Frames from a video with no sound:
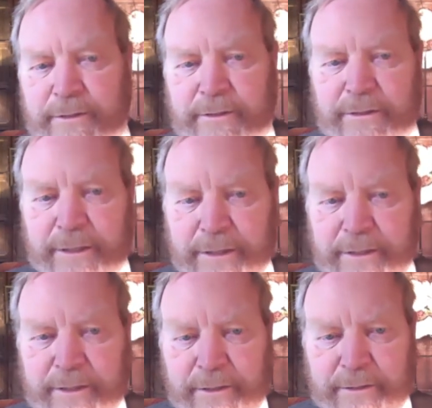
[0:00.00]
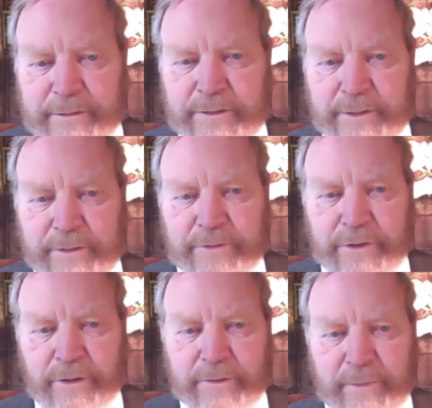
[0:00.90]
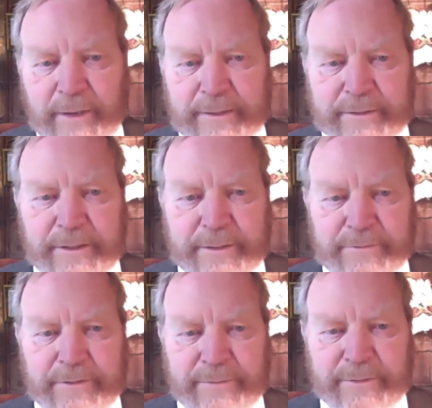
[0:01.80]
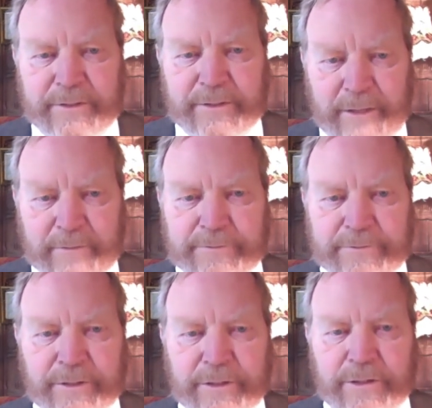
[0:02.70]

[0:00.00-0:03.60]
that he, the Son of God, might give himself